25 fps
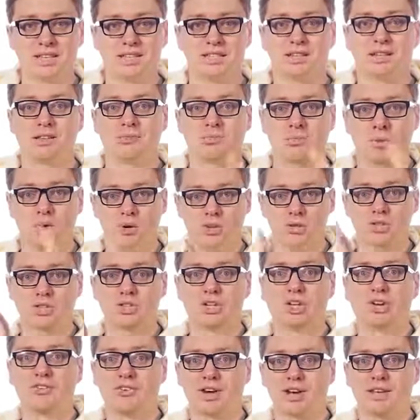is at most
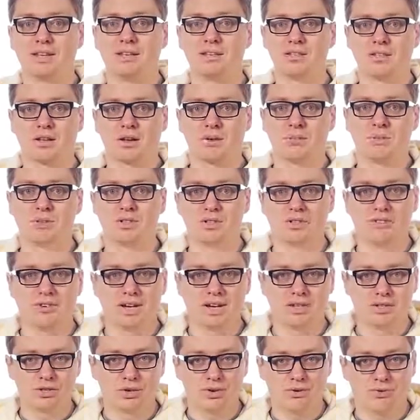the greatest common
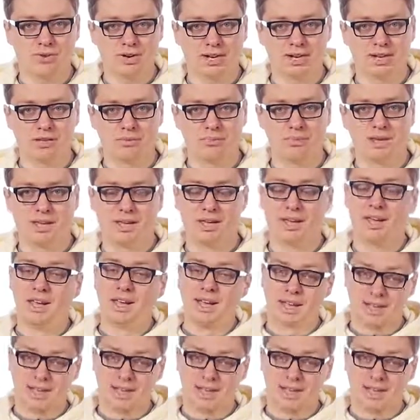divisor of a and b,